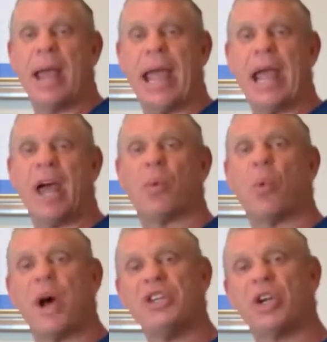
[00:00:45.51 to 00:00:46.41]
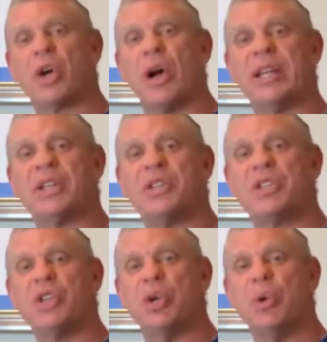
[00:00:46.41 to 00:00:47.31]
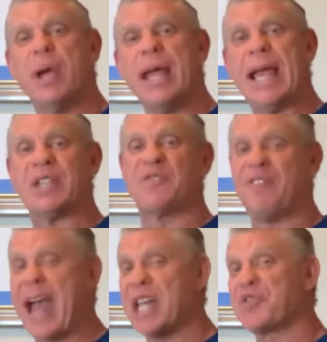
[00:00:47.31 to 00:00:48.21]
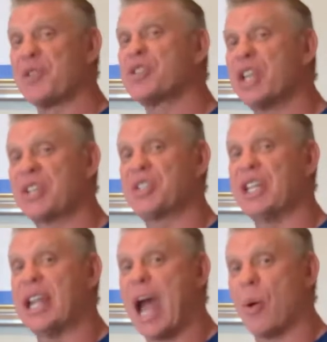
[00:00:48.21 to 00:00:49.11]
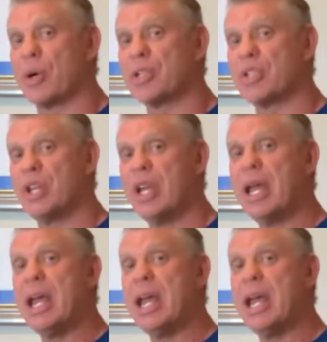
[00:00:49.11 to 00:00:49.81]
And what you're going to do is fast for 16 hours,